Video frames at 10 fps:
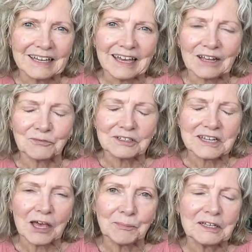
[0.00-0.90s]
And we'll
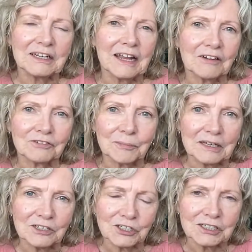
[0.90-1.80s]
tap in an
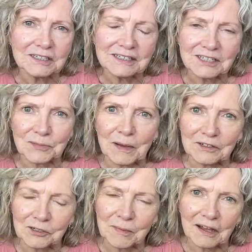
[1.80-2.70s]
affirmation
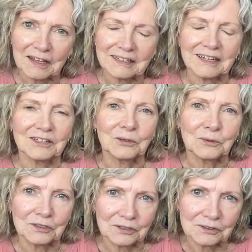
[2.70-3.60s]
inspired by an
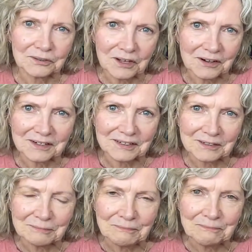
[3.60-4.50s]
oracle card.